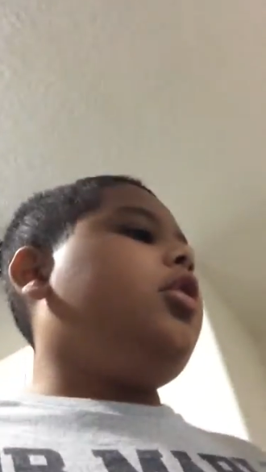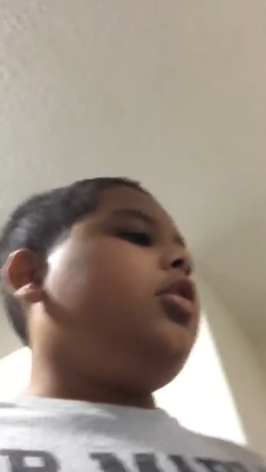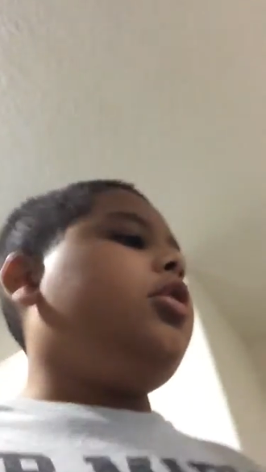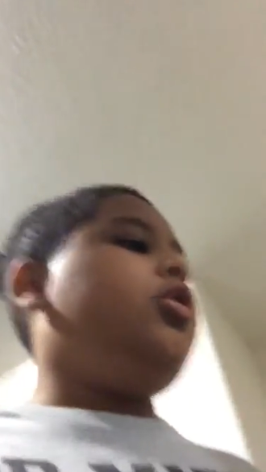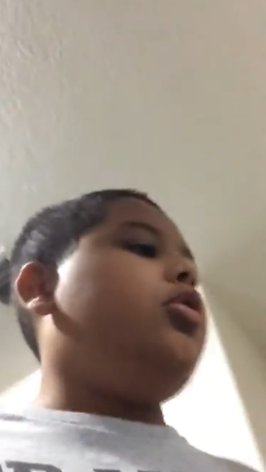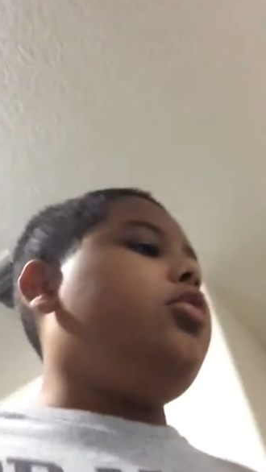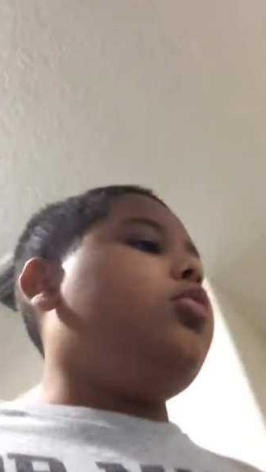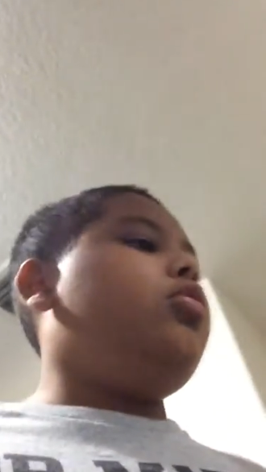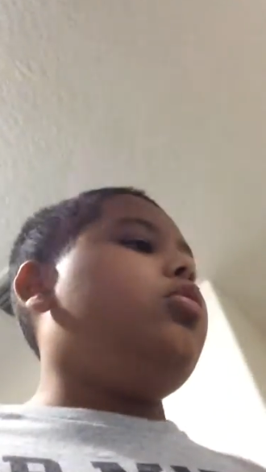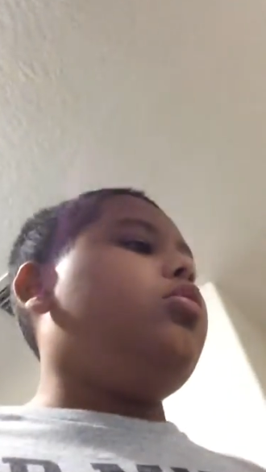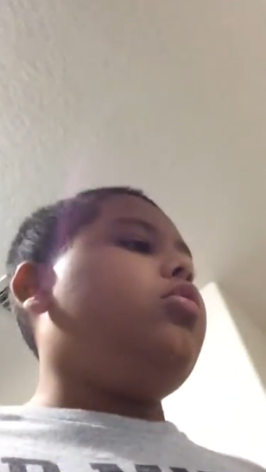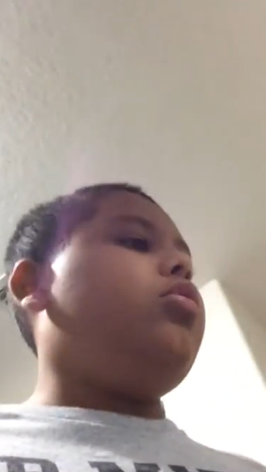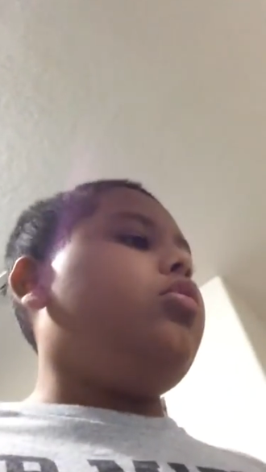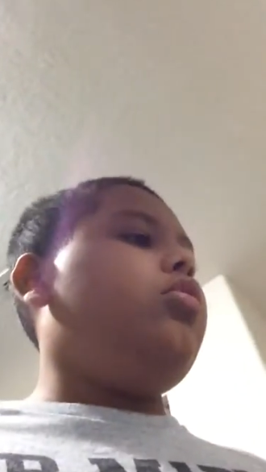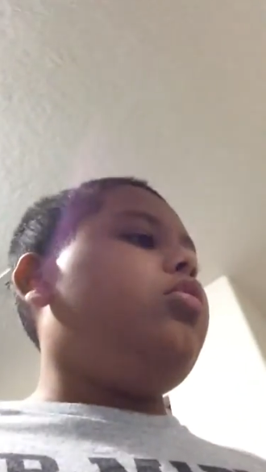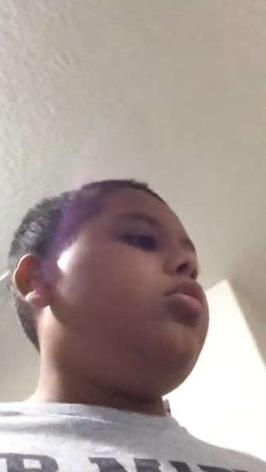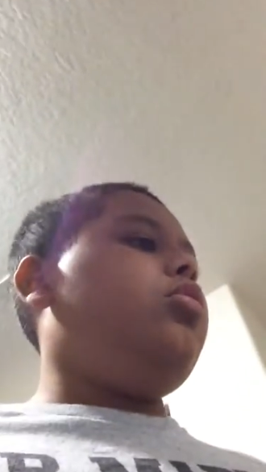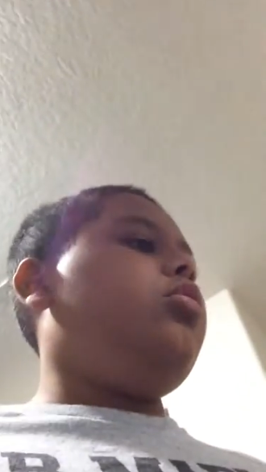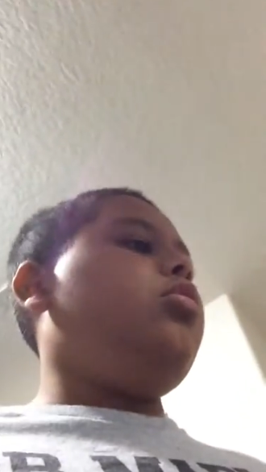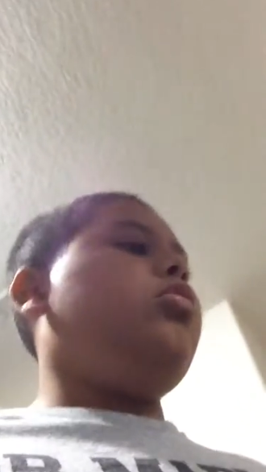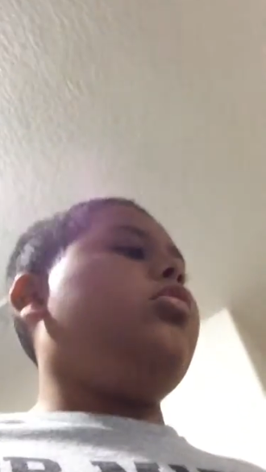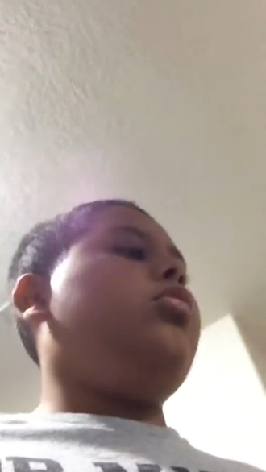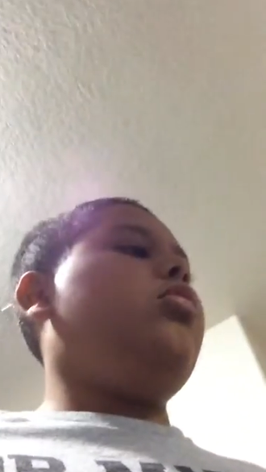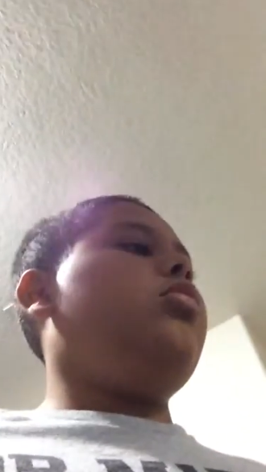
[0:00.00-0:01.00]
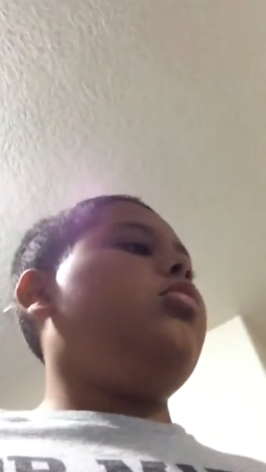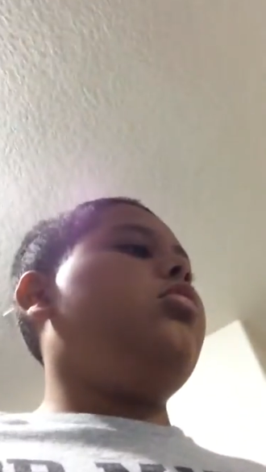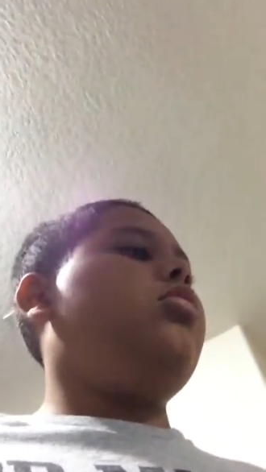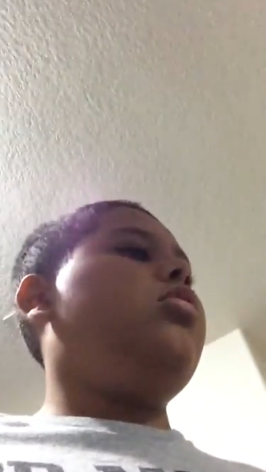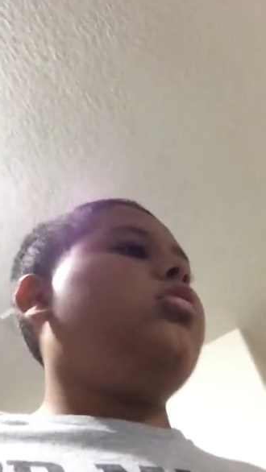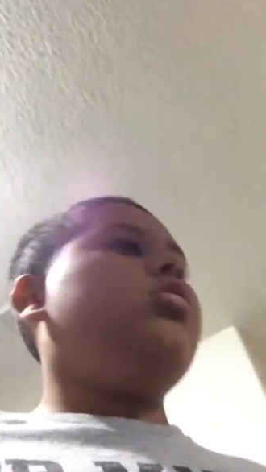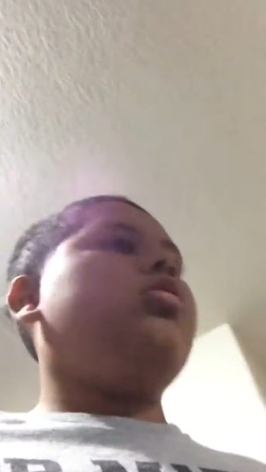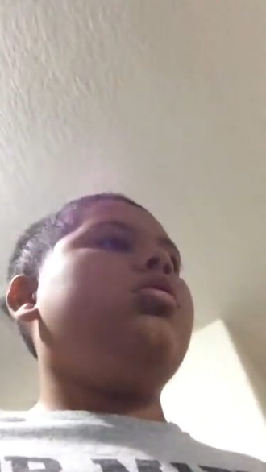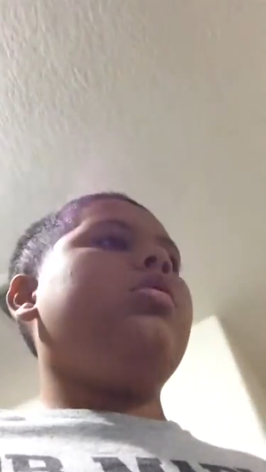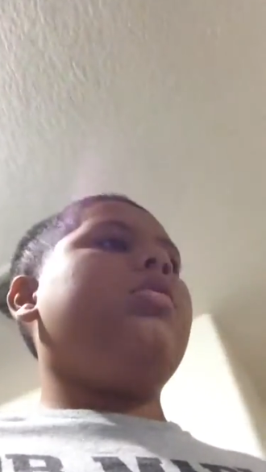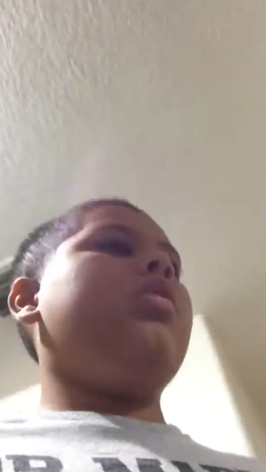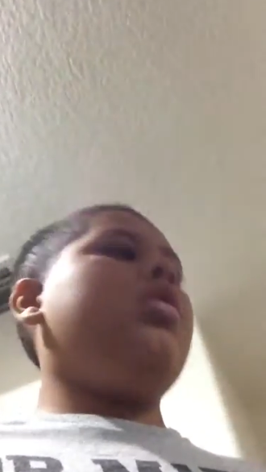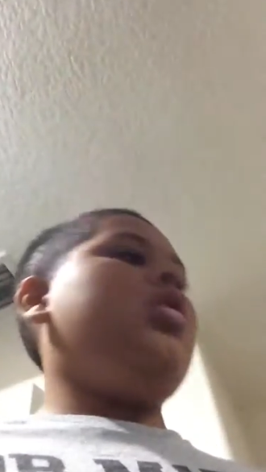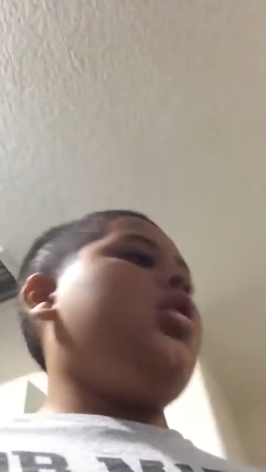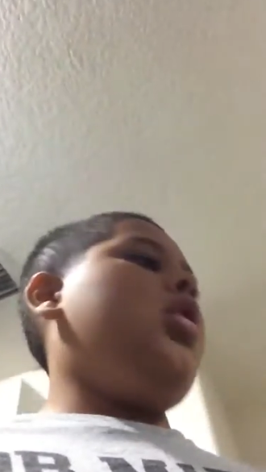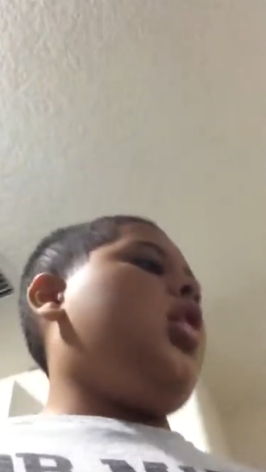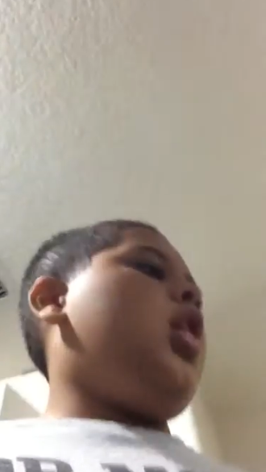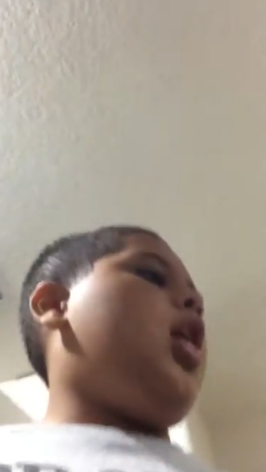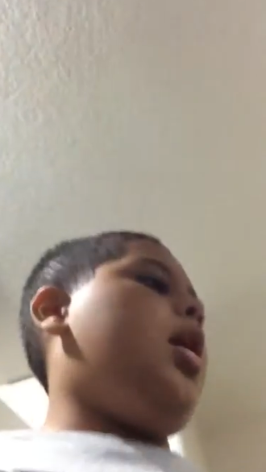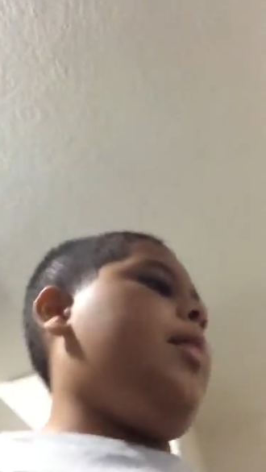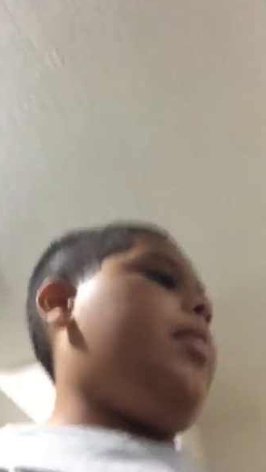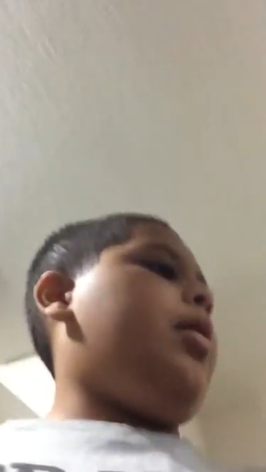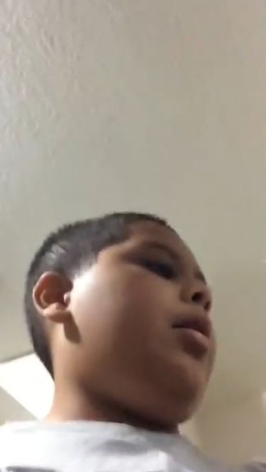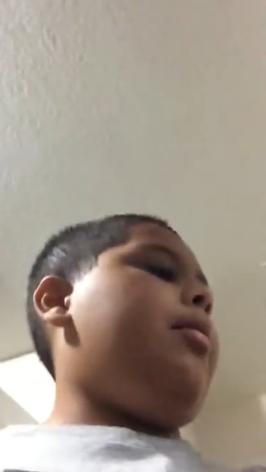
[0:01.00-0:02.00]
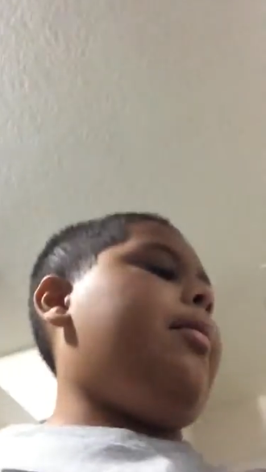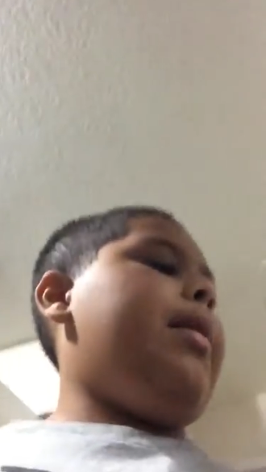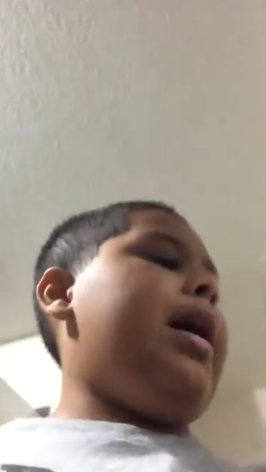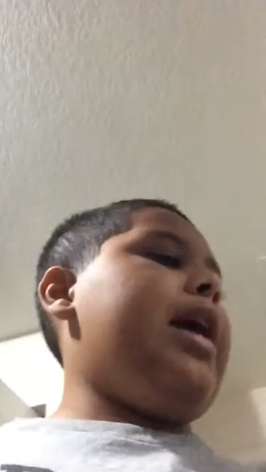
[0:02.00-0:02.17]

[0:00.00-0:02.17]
do about